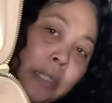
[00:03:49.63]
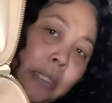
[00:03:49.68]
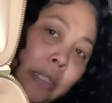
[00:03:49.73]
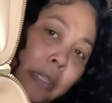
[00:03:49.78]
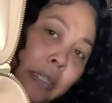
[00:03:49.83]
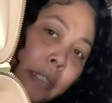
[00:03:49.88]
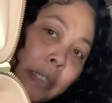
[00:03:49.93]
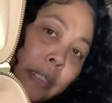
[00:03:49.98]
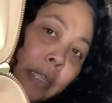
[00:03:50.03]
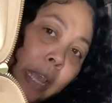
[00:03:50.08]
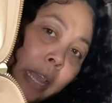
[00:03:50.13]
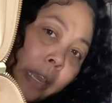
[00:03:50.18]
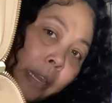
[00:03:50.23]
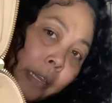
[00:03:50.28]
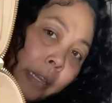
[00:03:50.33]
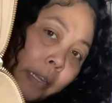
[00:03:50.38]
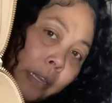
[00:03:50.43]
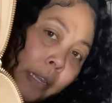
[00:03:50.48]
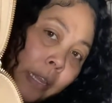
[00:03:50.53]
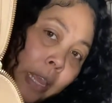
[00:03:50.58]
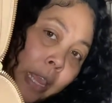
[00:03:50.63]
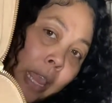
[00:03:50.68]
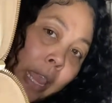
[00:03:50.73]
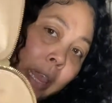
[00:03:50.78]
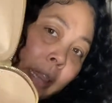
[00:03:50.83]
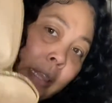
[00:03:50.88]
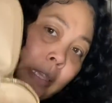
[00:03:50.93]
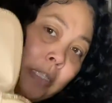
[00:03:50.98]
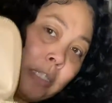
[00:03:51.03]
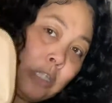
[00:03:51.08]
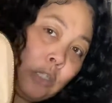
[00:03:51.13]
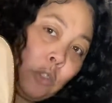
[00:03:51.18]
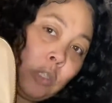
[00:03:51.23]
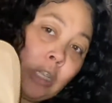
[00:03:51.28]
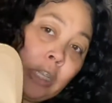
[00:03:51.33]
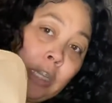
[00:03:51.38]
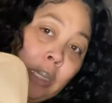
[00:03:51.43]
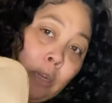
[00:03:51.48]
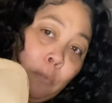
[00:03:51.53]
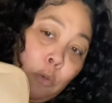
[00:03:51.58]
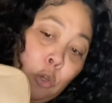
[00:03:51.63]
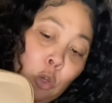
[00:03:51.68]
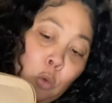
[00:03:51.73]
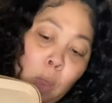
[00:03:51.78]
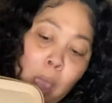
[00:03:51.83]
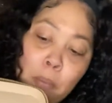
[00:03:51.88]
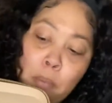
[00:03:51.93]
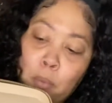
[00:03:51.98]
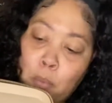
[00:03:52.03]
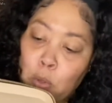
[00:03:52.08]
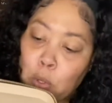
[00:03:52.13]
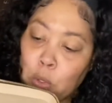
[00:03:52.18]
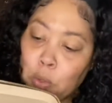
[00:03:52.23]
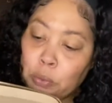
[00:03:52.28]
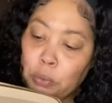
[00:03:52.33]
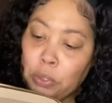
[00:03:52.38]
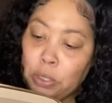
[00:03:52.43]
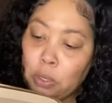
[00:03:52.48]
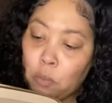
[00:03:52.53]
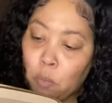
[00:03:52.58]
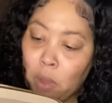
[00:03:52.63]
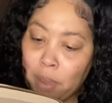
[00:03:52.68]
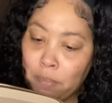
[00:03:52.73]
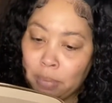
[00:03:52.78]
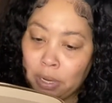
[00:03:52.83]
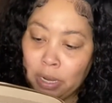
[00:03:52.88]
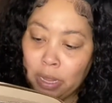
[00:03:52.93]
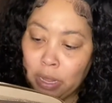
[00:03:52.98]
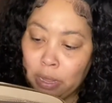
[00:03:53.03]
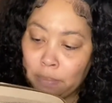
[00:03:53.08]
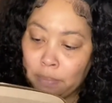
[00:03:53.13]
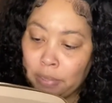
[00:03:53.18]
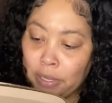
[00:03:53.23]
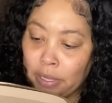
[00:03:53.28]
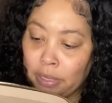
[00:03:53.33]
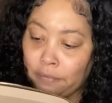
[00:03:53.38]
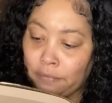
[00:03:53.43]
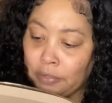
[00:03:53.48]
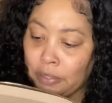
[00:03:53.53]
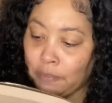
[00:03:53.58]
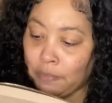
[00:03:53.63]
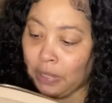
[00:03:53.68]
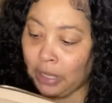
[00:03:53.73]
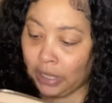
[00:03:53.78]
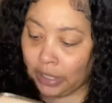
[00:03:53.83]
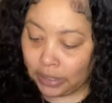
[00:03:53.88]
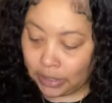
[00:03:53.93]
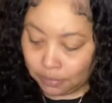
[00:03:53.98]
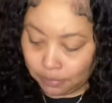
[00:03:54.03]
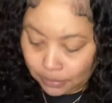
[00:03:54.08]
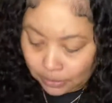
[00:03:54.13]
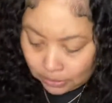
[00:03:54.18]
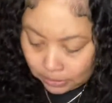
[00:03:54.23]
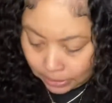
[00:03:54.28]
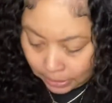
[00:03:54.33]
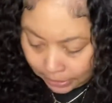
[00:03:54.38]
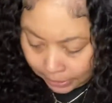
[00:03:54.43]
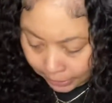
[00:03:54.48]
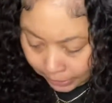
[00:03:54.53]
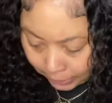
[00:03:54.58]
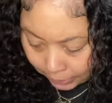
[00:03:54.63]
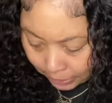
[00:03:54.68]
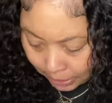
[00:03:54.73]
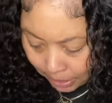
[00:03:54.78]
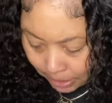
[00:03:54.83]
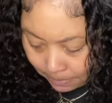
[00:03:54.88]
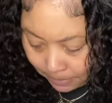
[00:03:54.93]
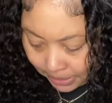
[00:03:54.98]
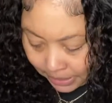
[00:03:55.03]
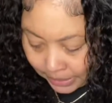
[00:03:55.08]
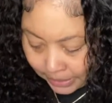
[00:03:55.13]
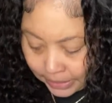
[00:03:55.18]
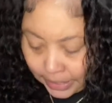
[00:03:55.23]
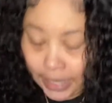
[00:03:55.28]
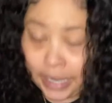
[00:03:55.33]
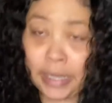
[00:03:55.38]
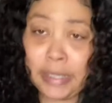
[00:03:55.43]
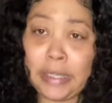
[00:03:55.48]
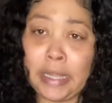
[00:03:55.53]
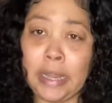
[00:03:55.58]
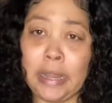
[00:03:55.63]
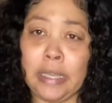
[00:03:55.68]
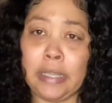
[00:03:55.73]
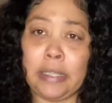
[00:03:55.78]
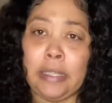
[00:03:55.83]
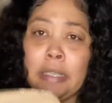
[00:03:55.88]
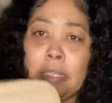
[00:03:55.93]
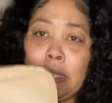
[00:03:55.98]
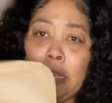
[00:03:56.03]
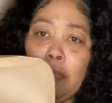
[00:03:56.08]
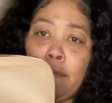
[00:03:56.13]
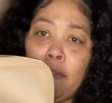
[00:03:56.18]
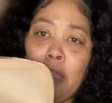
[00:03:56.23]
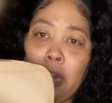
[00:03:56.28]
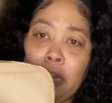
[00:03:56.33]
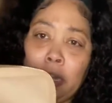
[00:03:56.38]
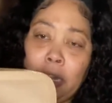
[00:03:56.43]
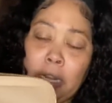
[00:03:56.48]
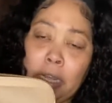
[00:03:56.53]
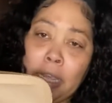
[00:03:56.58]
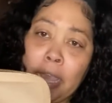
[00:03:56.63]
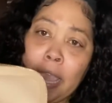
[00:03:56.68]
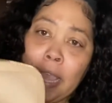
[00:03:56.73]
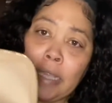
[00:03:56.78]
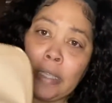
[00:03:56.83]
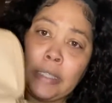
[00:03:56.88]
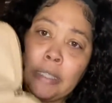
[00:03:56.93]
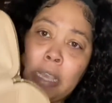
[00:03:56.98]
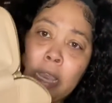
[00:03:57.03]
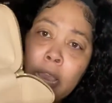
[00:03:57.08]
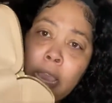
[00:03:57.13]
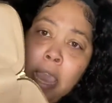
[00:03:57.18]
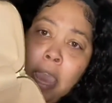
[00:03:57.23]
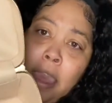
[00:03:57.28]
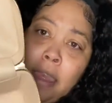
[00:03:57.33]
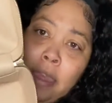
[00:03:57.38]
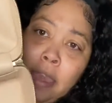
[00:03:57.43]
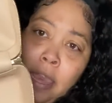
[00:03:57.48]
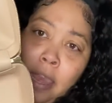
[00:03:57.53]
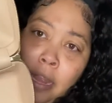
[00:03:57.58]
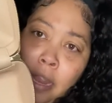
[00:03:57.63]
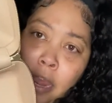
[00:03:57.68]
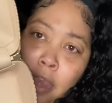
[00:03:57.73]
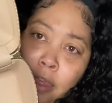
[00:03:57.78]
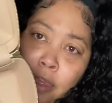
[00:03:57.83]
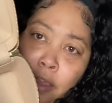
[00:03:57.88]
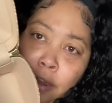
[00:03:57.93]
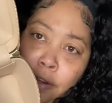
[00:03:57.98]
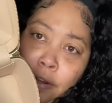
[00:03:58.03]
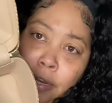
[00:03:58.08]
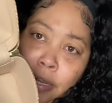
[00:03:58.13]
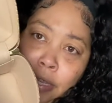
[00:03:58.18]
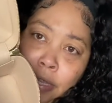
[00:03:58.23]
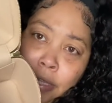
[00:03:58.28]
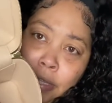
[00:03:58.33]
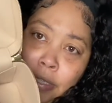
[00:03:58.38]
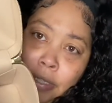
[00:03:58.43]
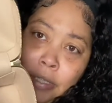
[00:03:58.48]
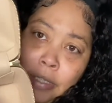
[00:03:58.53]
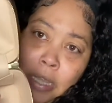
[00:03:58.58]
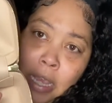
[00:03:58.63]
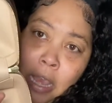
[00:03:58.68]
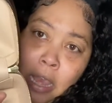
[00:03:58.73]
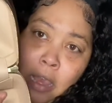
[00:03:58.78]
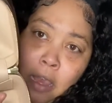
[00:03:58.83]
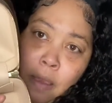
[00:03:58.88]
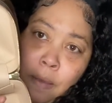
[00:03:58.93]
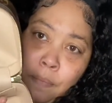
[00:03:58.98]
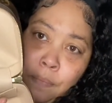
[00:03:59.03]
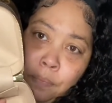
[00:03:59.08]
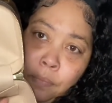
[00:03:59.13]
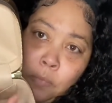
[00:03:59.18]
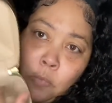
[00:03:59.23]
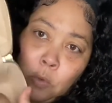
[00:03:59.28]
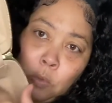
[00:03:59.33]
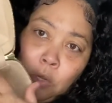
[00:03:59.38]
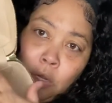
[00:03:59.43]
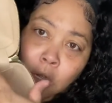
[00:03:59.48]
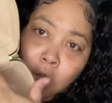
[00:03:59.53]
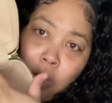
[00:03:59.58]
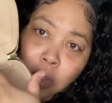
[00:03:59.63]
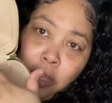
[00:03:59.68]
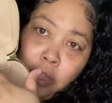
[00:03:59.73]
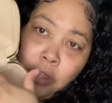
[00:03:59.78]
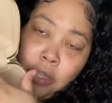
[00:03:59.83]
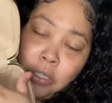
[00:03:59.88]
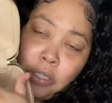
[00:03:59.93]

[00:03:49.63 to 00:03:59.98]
inside. And this is cleanable, wipeable. You can wipe it up if something gets spilled on here, because like I said, this is a vanity case. And then there is, this